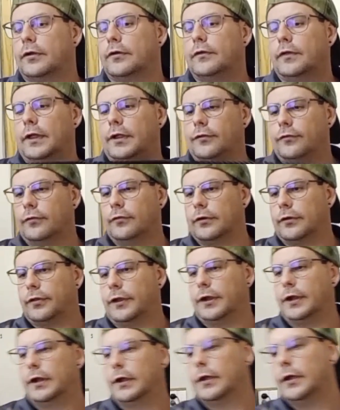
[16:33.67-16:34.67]
to do that sort of
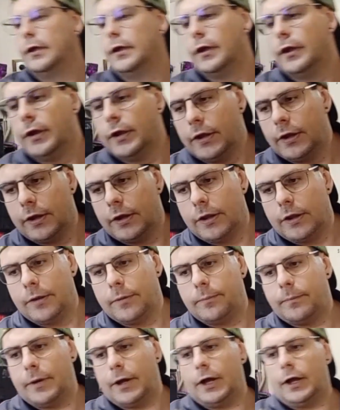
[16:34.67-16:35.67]
thing.
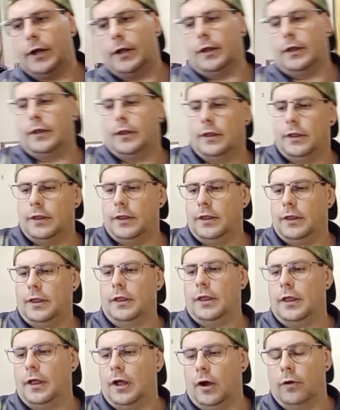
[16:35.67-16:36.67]
But
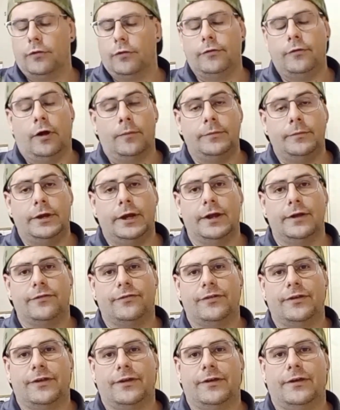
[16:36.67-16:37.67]
I'm
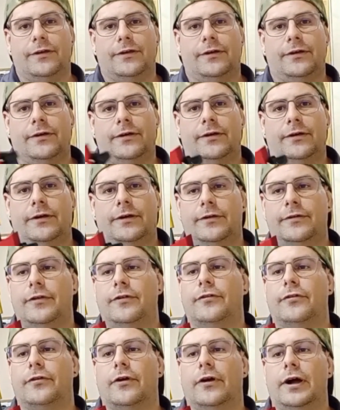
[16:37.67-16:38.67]
yet to
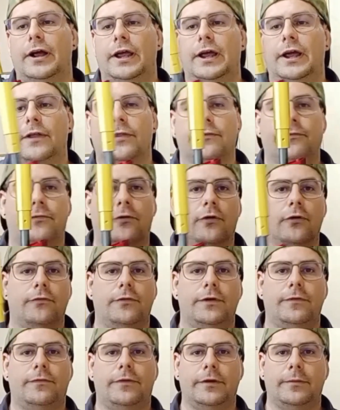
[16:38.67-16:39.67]
try out the
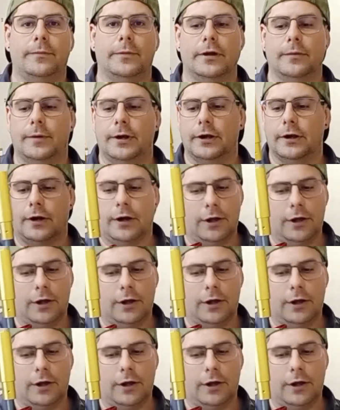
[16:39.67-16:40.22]
450mm.